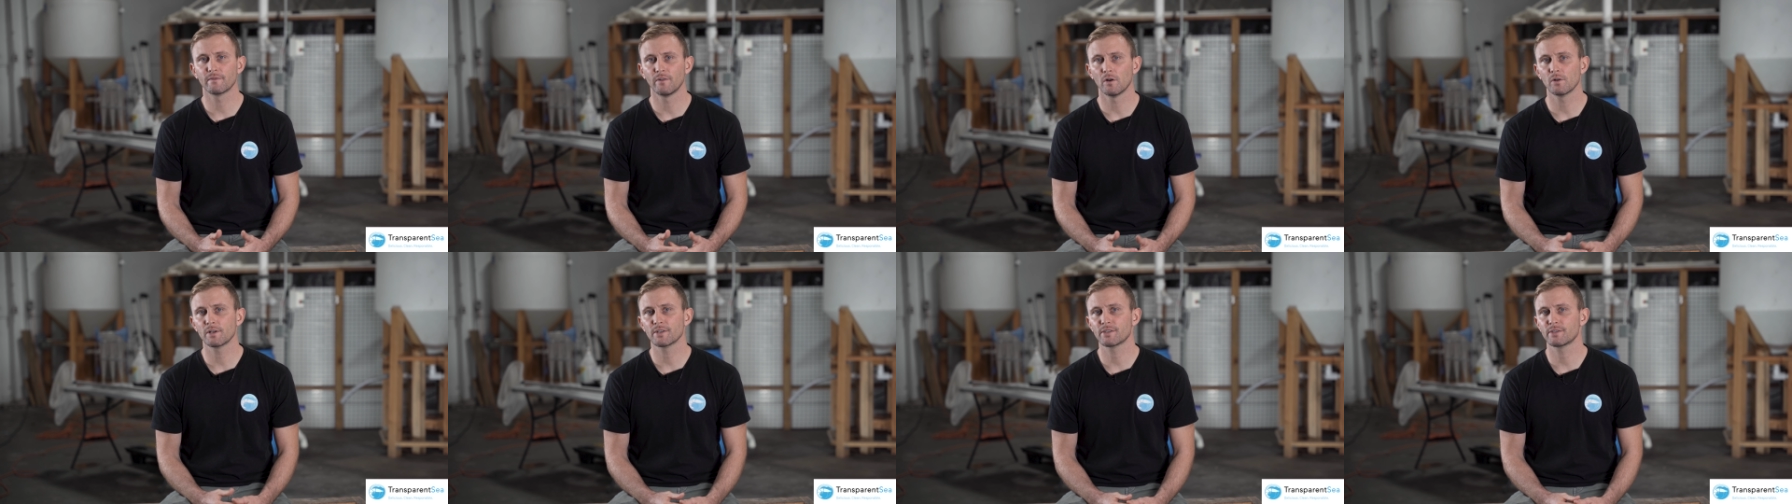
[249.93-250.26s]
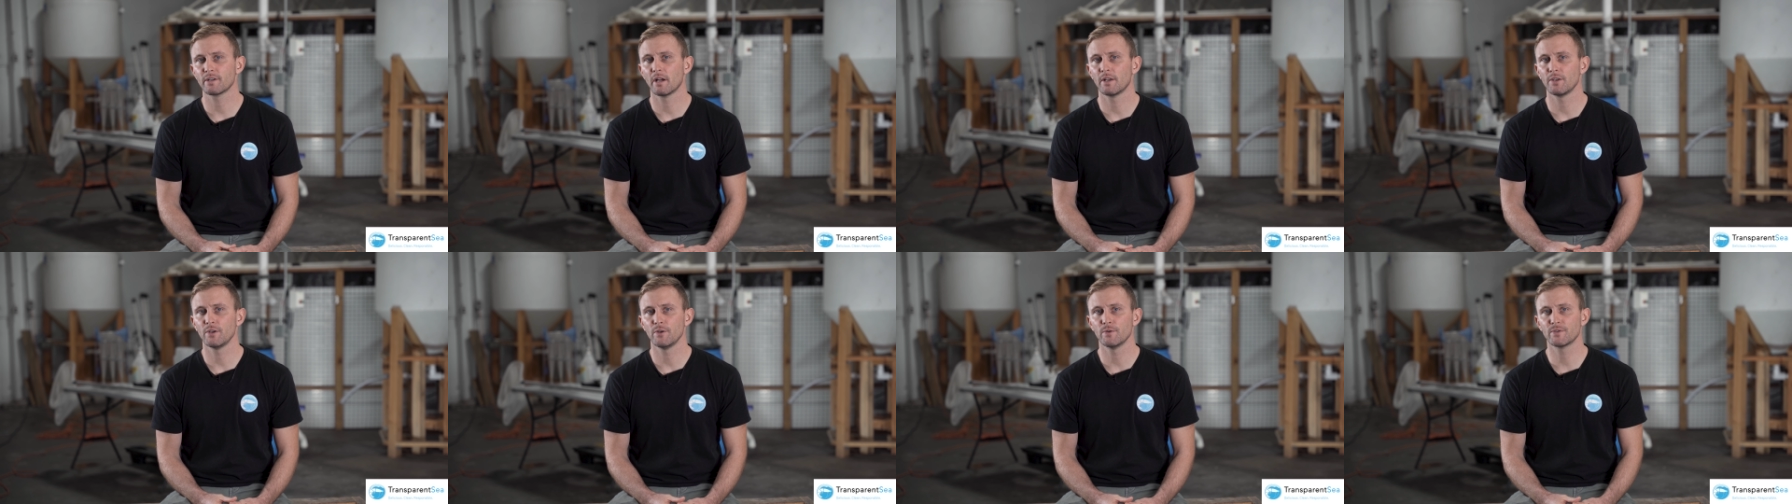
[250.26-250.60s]
focused
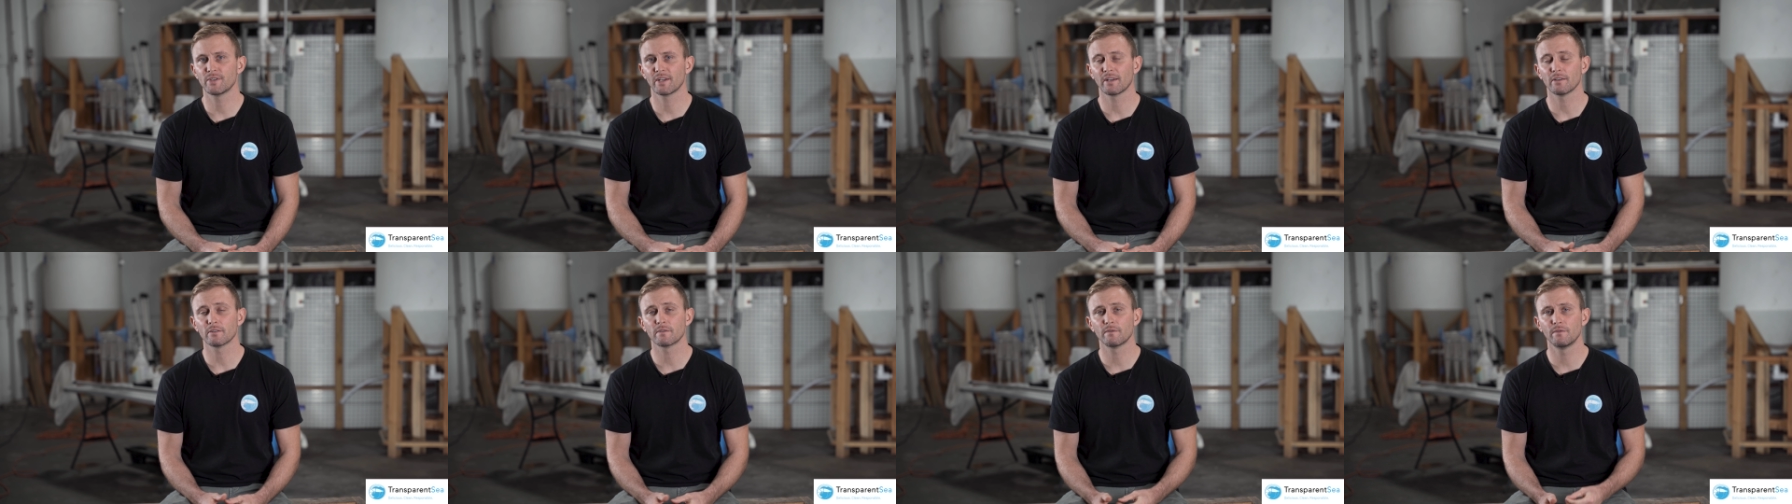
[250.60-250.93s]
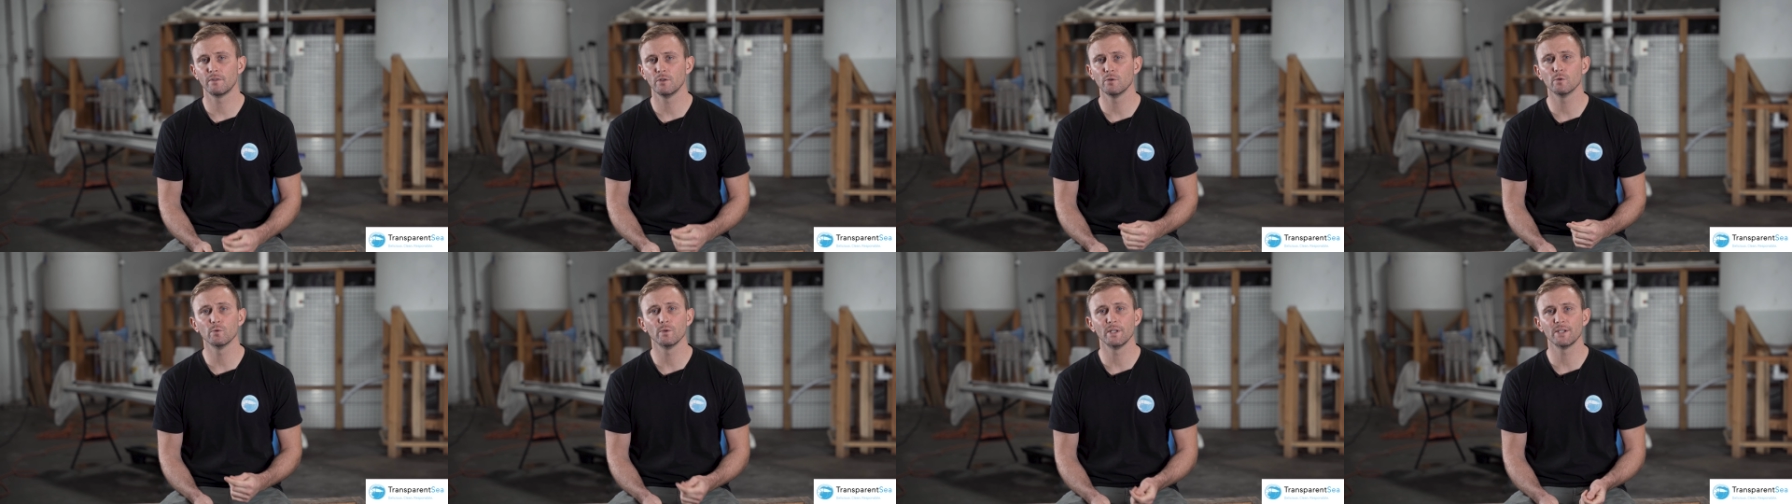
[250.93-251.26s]
on using as
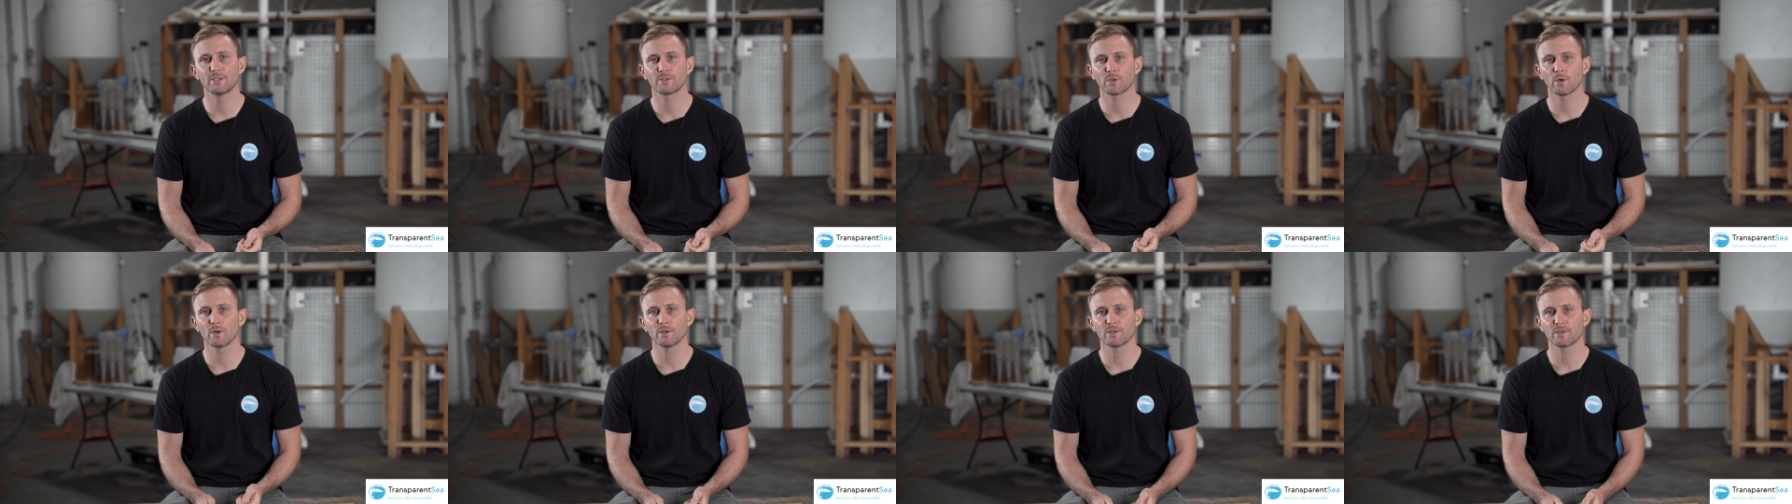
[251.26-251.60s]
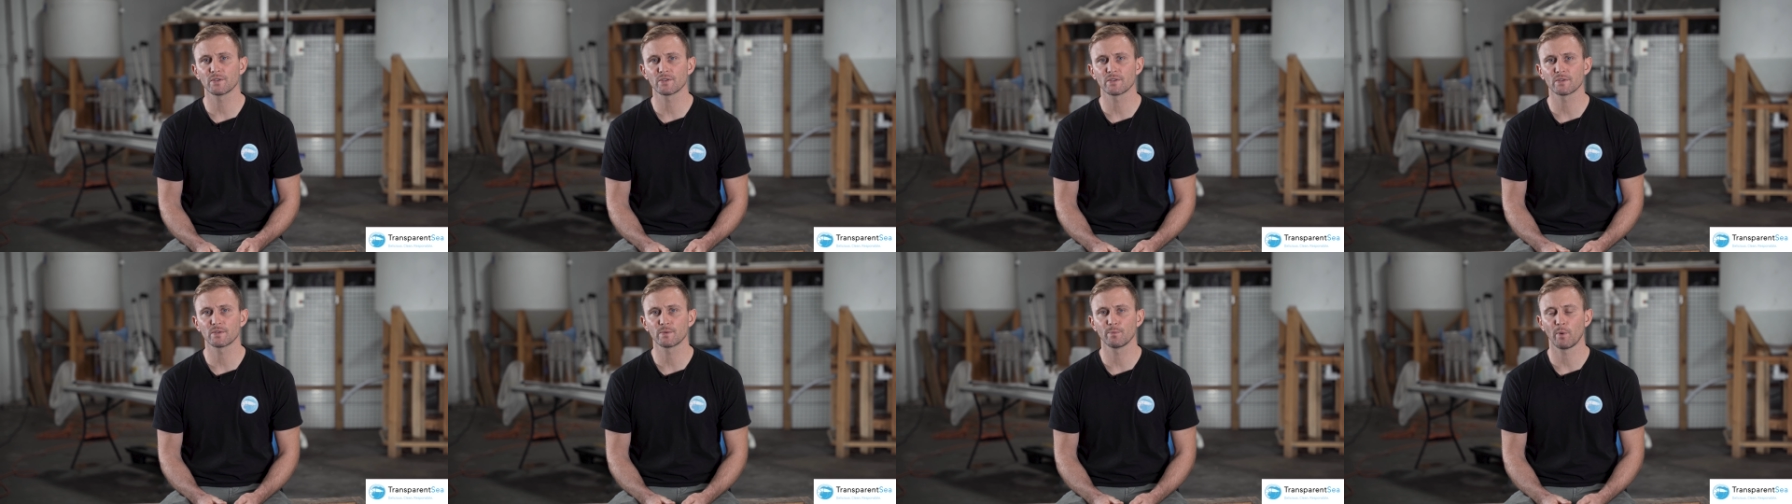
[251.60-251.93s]
few
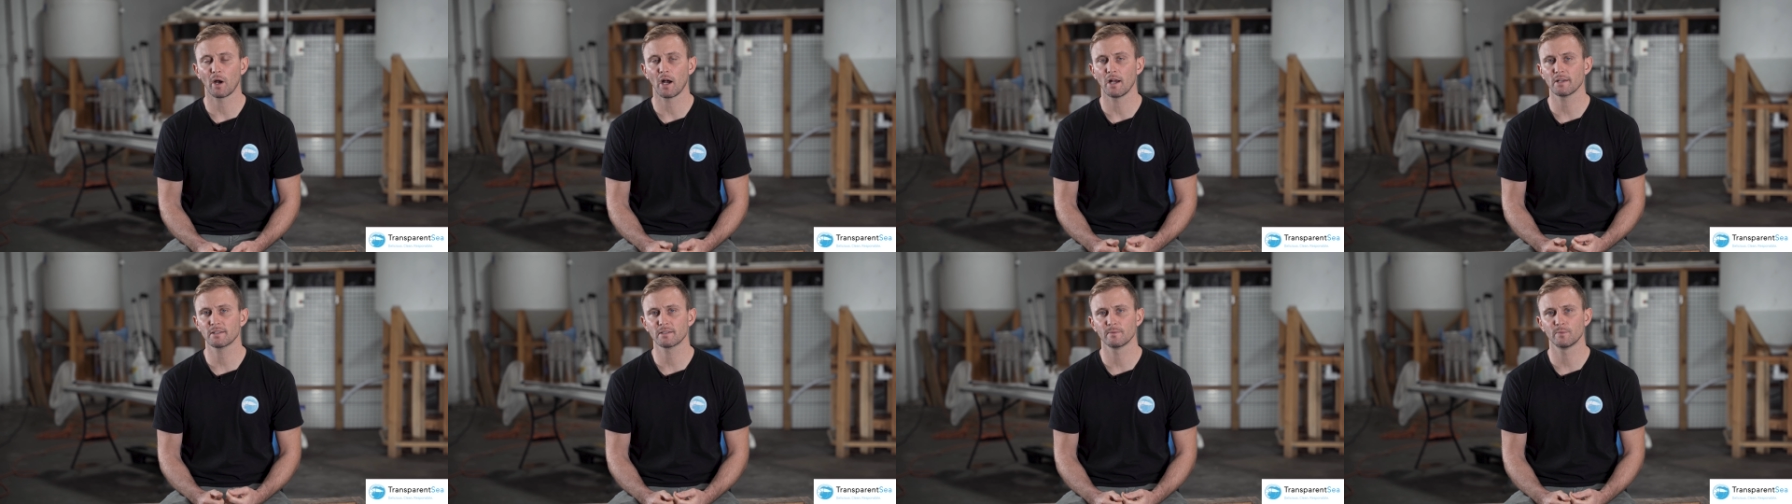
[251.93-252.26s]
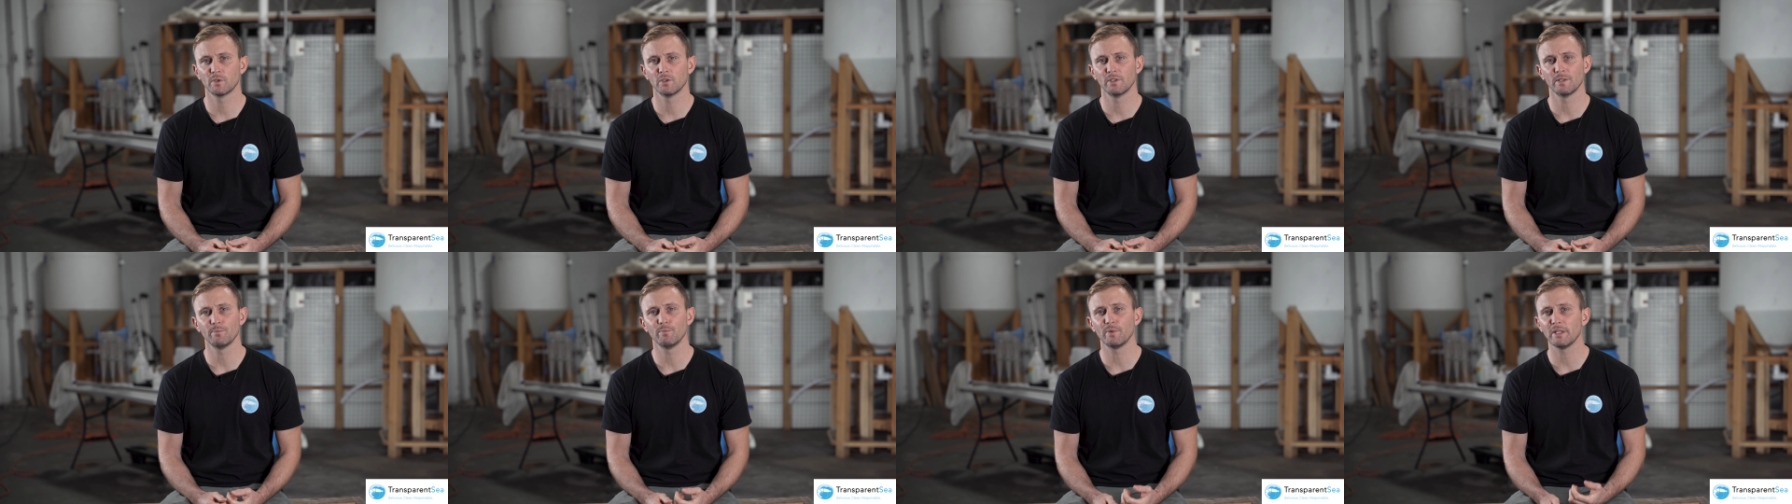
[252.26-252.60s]
resources as
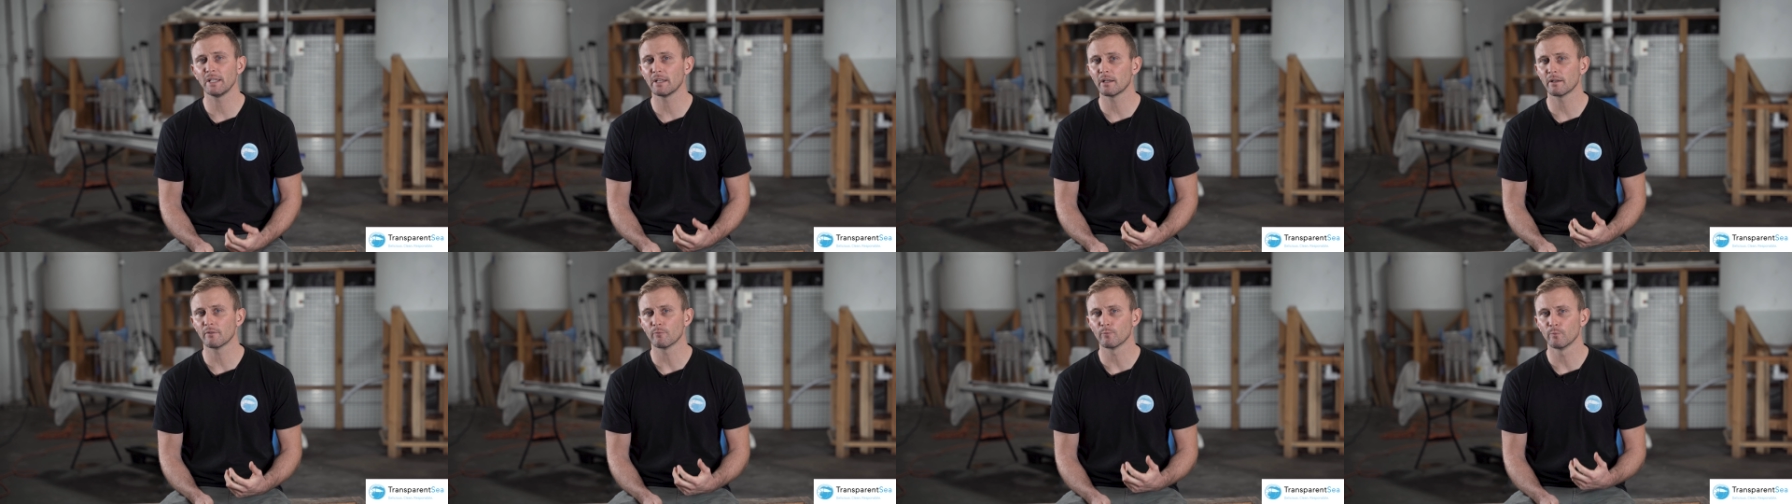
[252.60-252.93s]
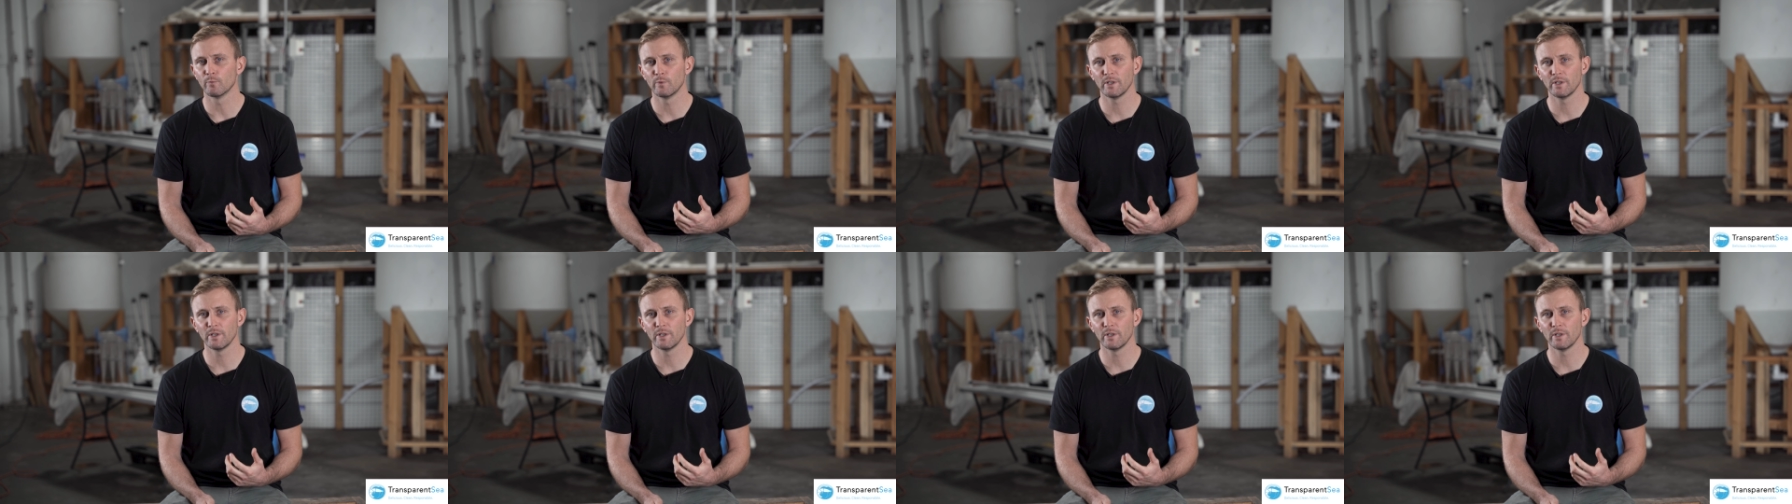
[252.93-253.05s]
possible and being